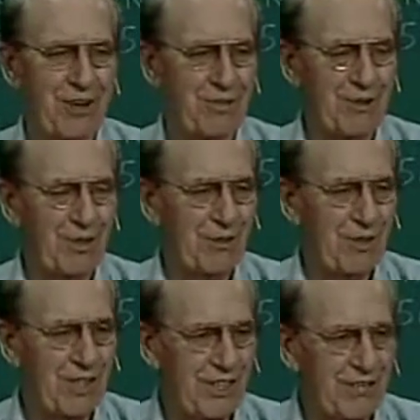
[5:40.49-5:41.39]
but what
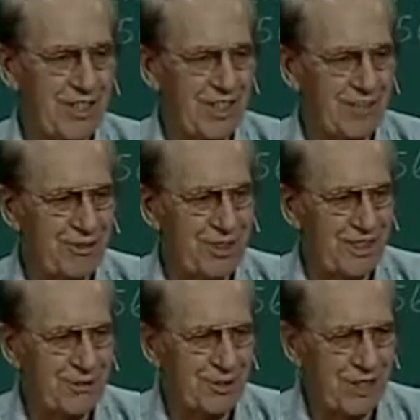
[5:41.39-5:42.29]
would he have done when he
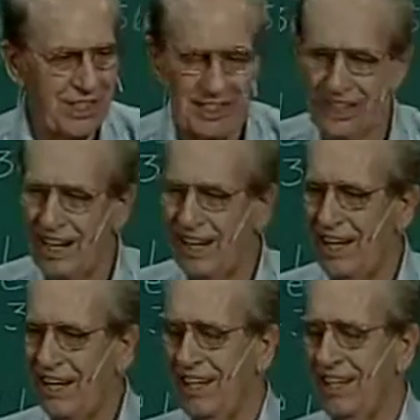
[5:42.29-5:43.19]
was ready to
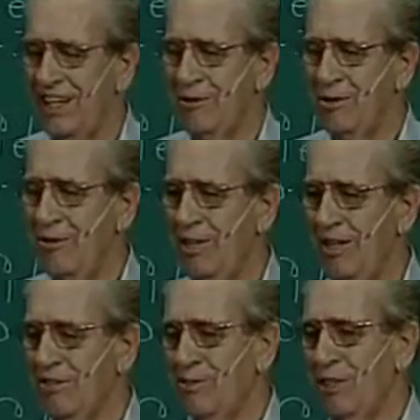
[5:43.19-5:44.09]
die and we would
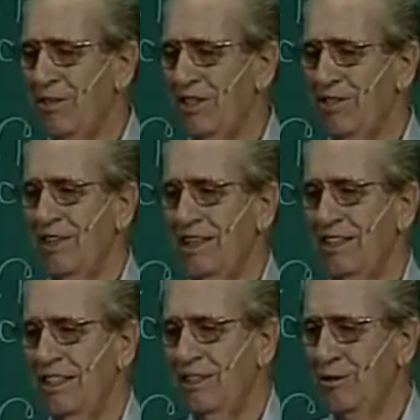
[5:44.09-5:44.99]
have to be
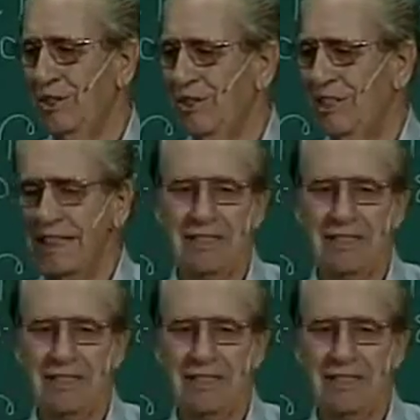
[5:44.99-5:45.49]
resurrected? Who would do it?